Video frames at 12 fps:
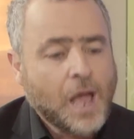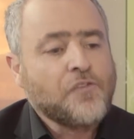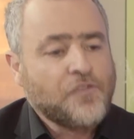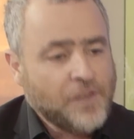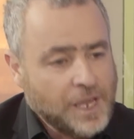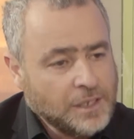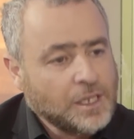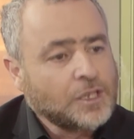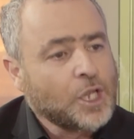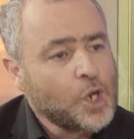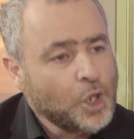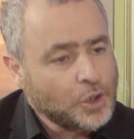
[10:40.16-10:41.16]
I think
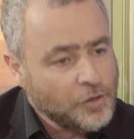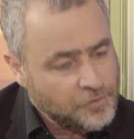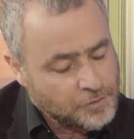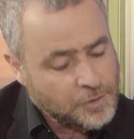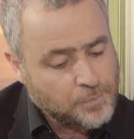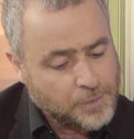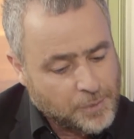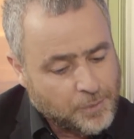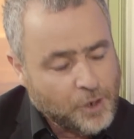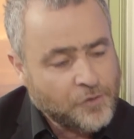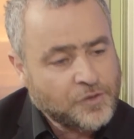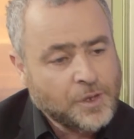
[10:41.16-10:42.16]
that a lot of the
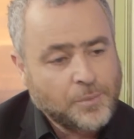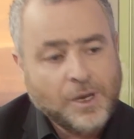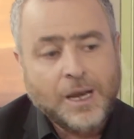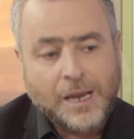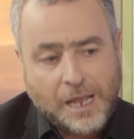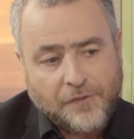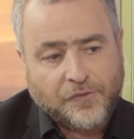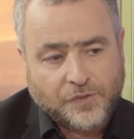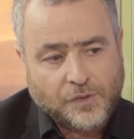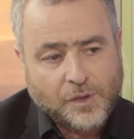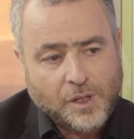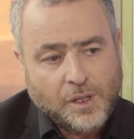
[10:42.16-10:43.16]
people of the
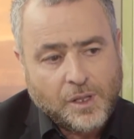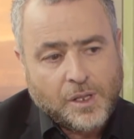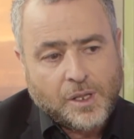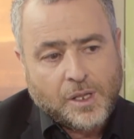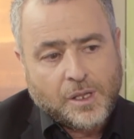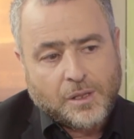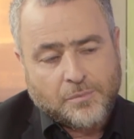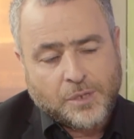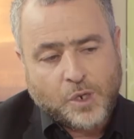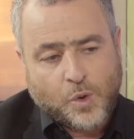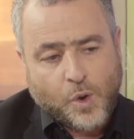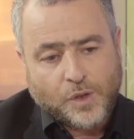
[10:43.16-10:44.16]
left,
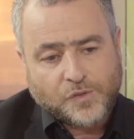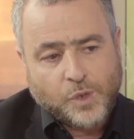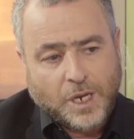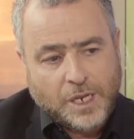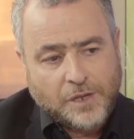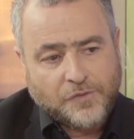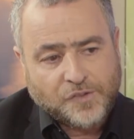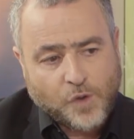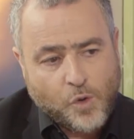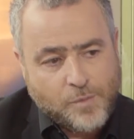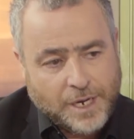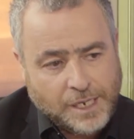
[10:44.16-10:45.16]
because we live
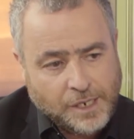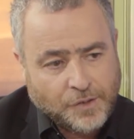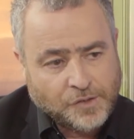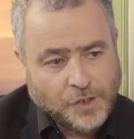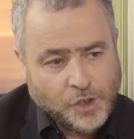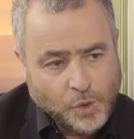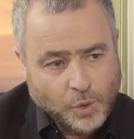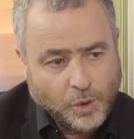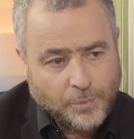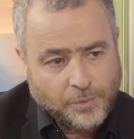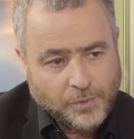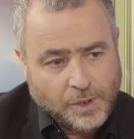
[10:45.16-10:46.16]
so many years in
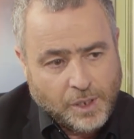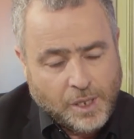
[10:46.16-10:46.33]
Europe,